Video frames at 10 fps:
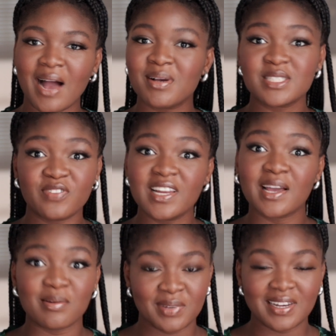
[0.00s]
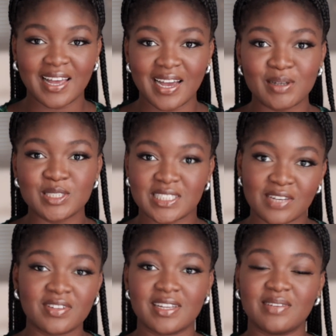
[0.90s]
I was feeling a bit like I was
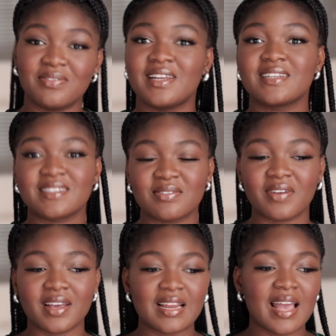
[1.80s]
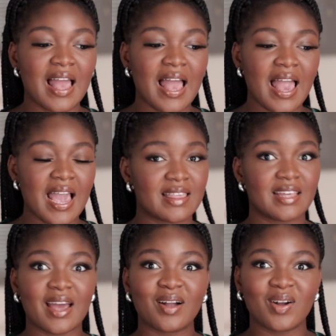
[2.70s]
definitely feeling different, and
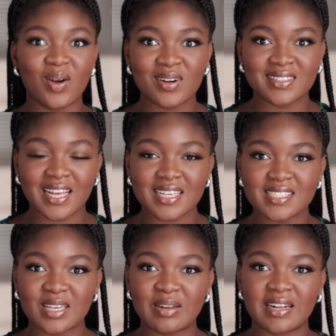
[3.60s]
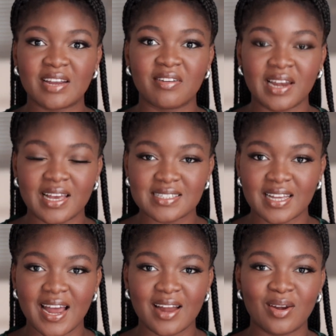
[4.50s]
then I got on that scale and I realized that
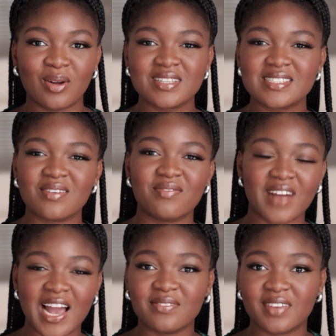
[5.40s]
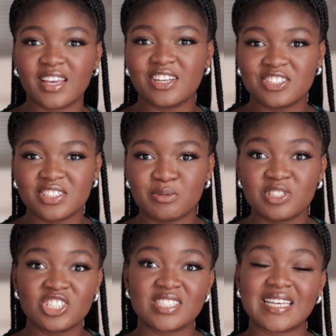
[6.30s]
I had lost 5 kg,
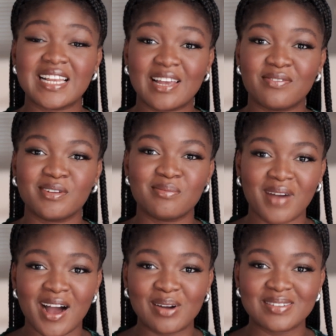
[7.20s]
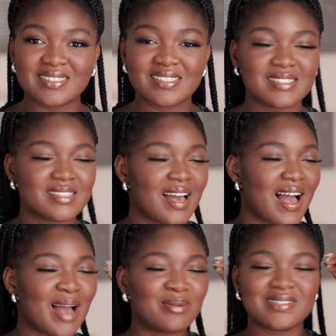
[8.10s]
which is 11 pounds.
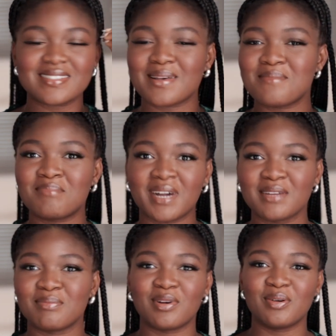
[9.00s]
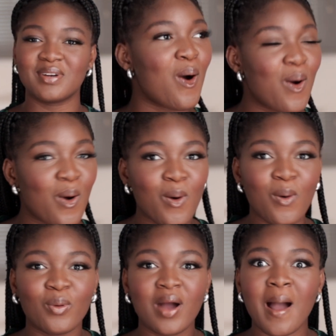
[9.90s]
I was mind blown.
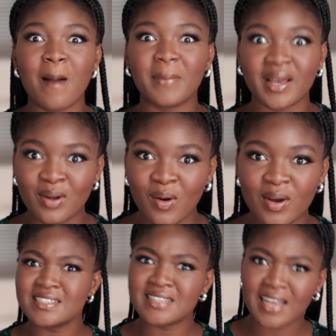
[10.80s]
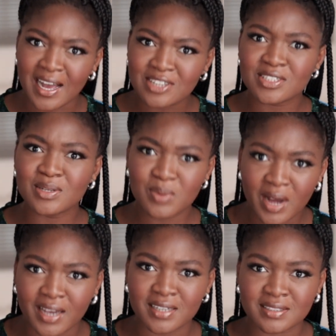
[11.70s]
Oh my god, this thing actually
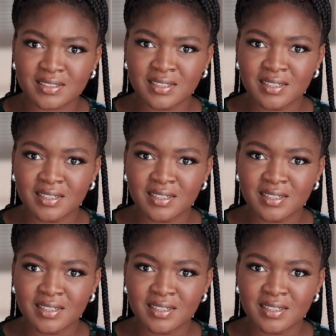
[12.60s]
works.